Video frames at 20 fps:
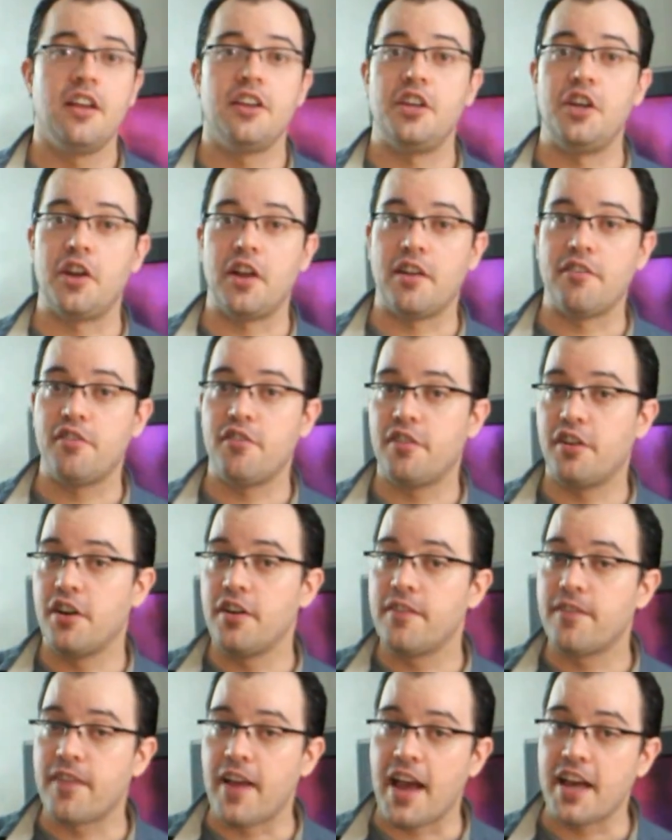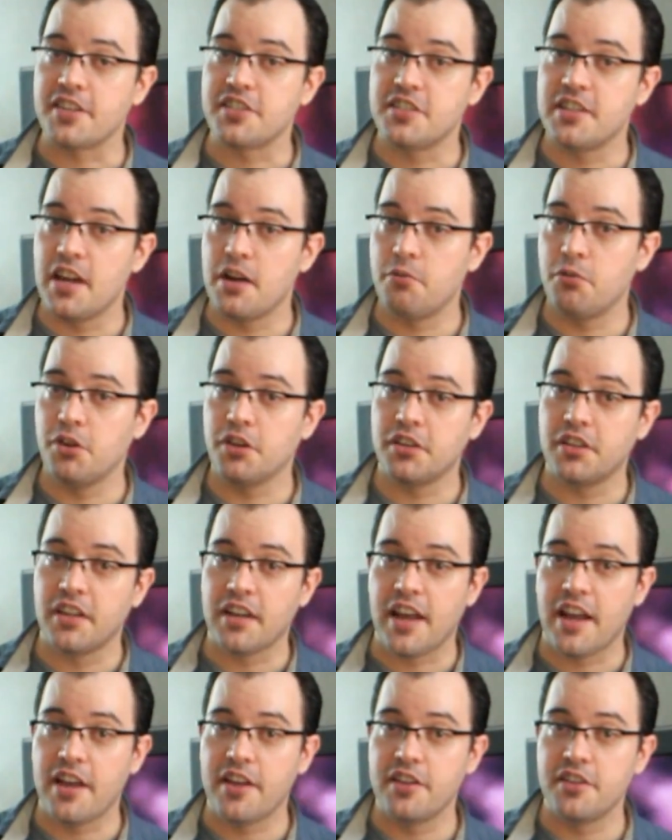You can have a very fast network that
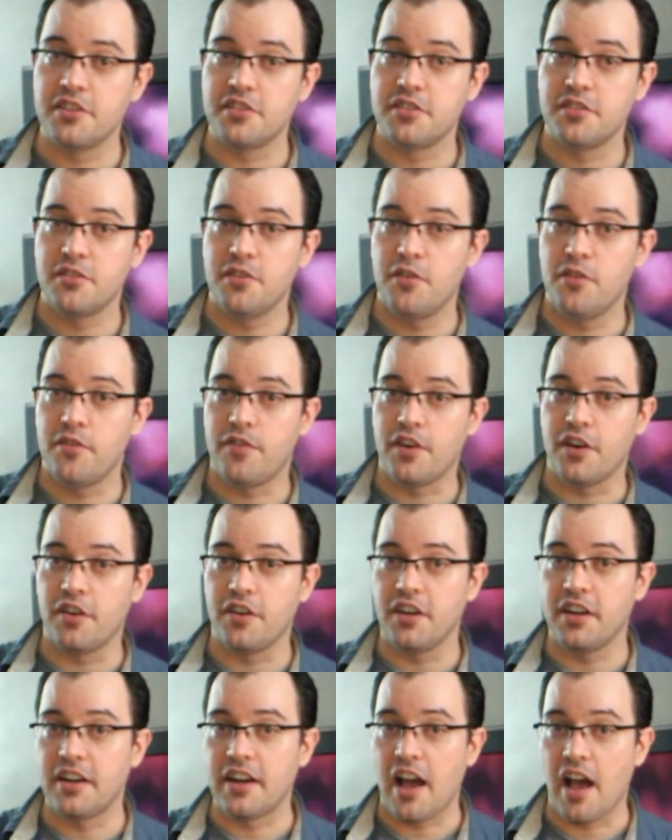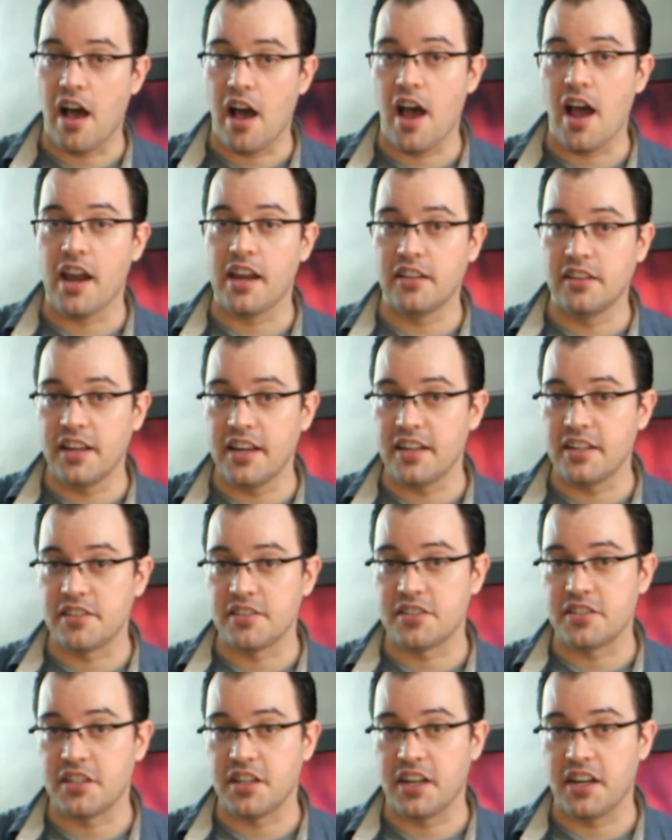has very high
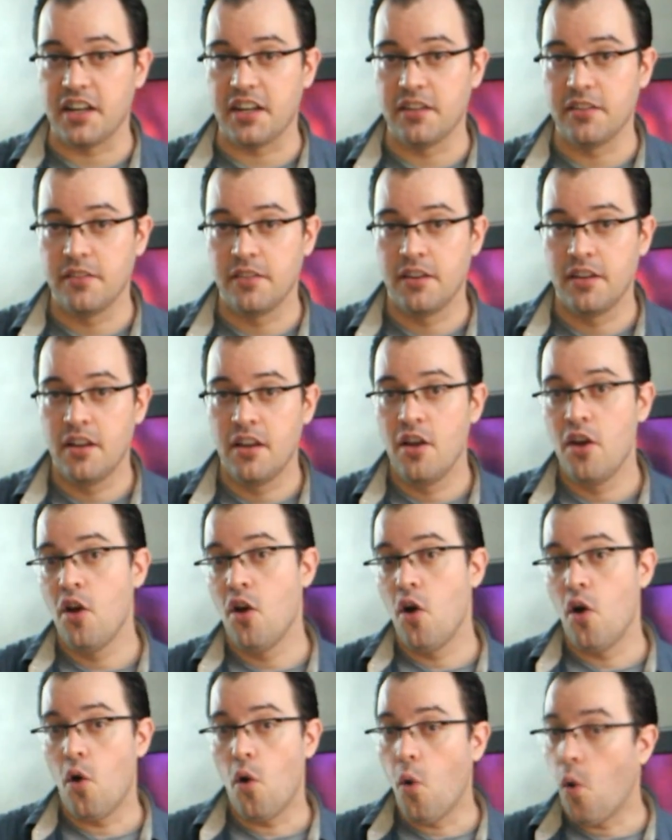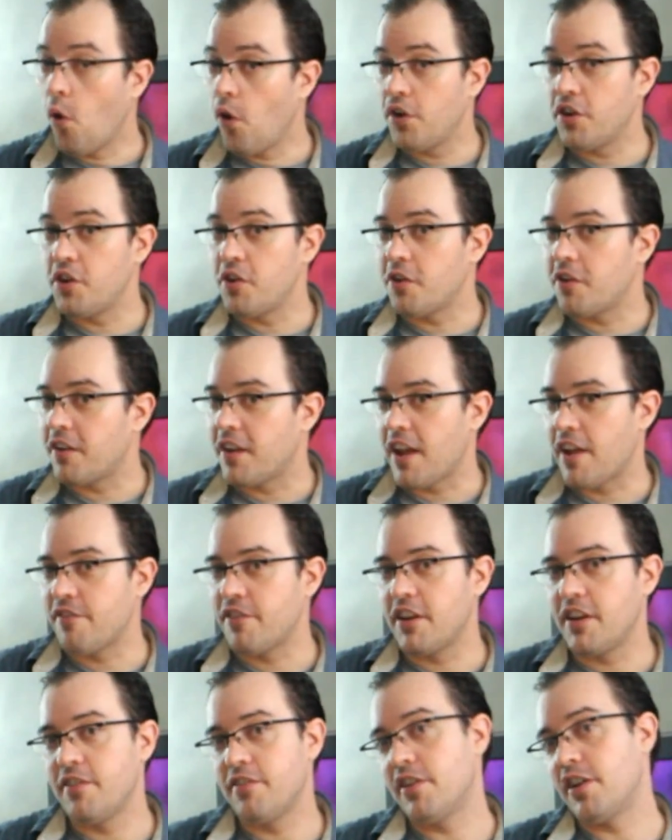latency, or you can have
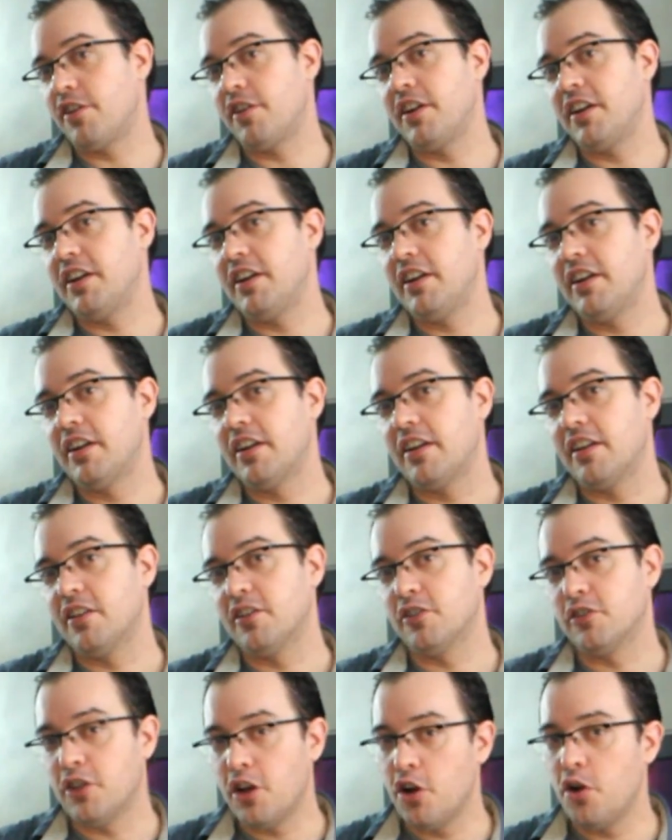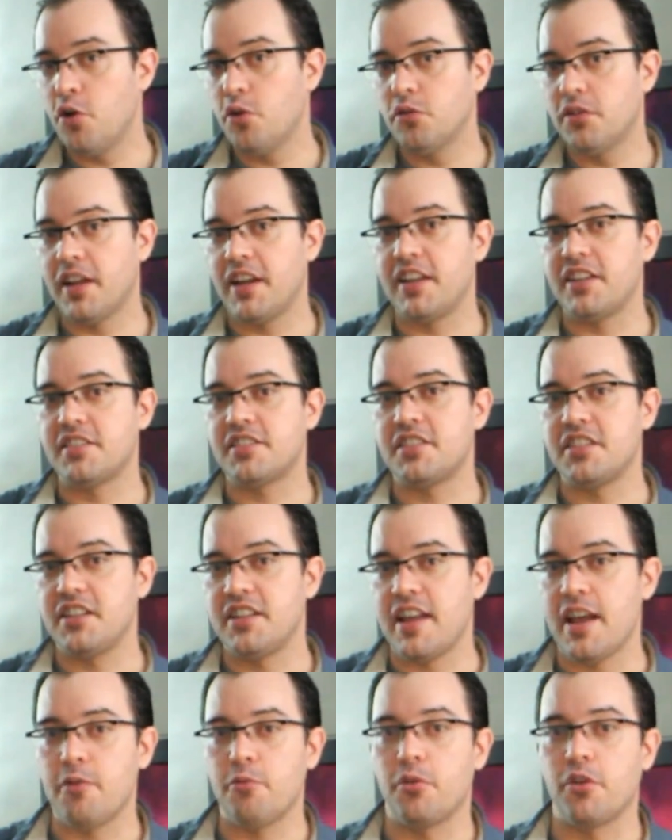a very low latency
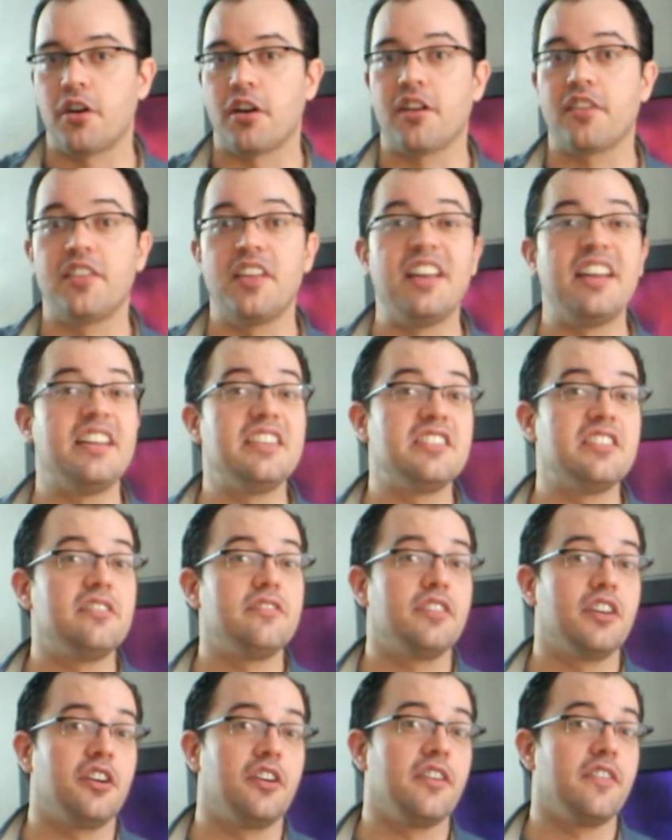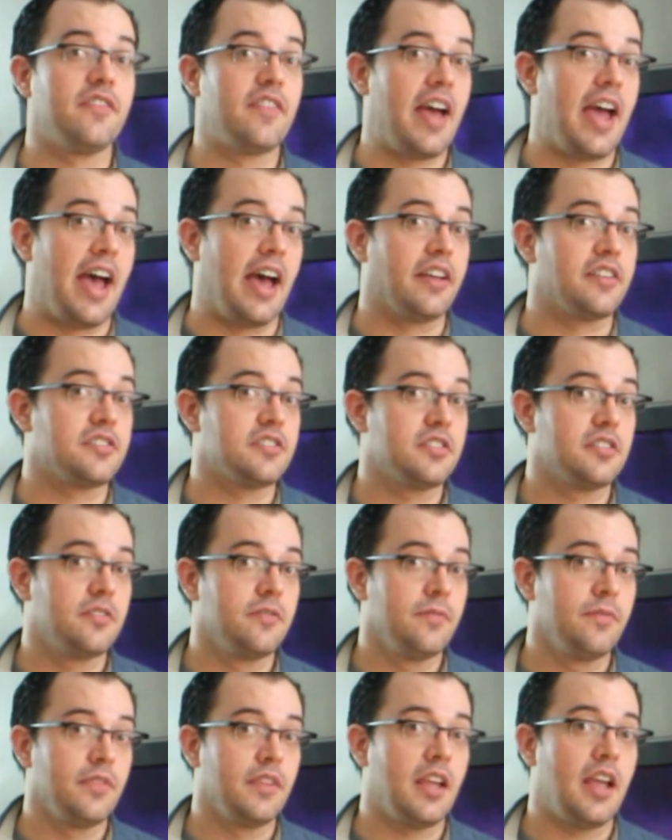network that isn't very fast.
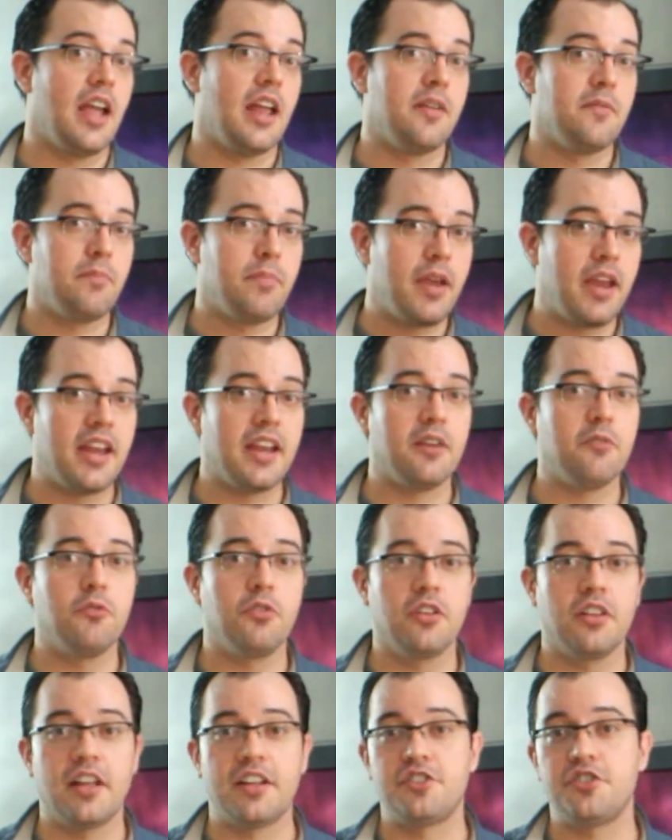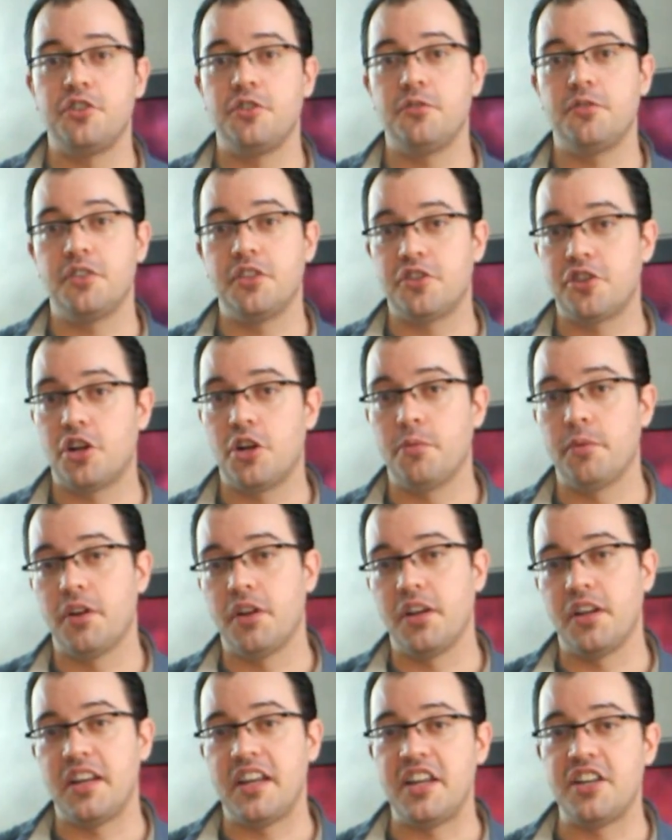And ping will let you
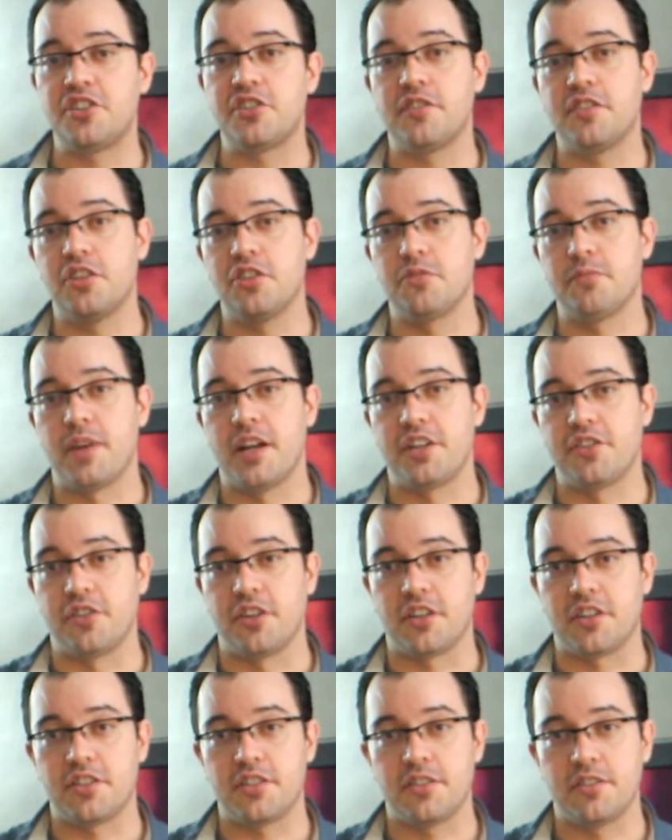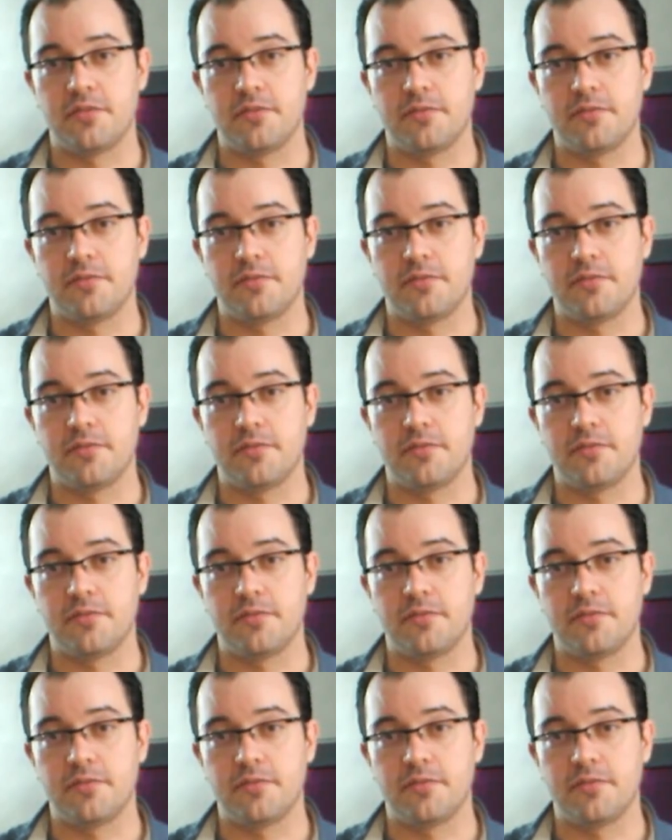determine each of those metrics.